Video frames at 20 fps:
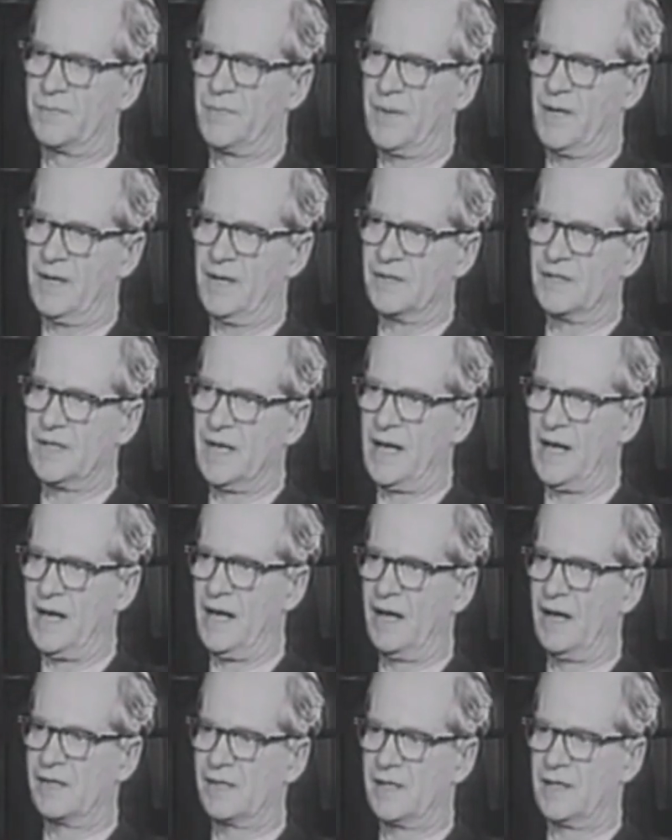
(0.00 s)
response
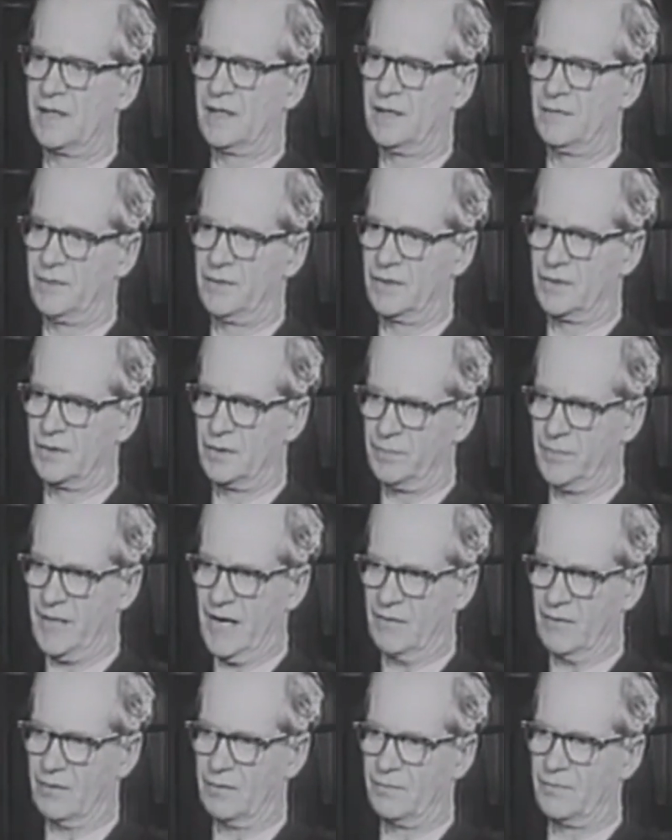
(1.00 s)
has a given
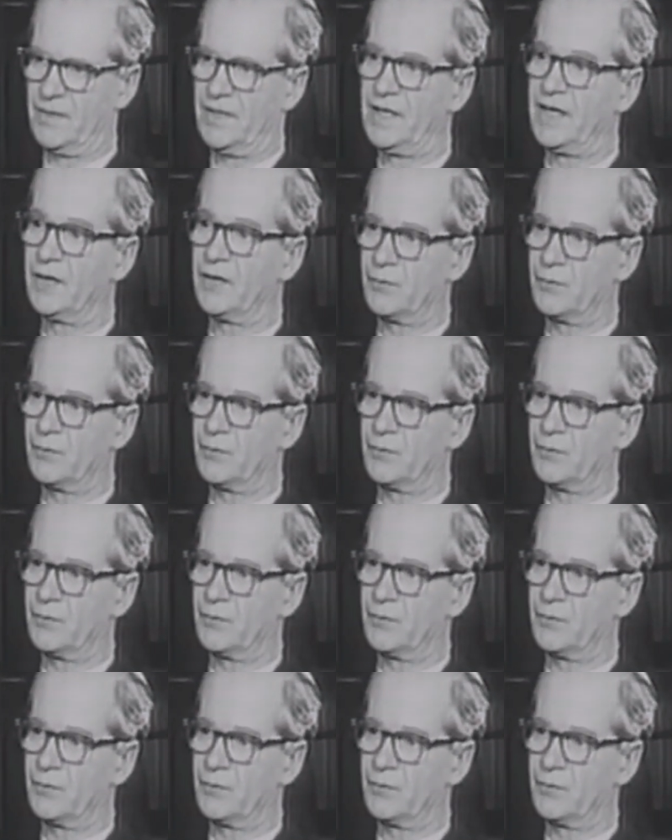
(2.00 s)
topography,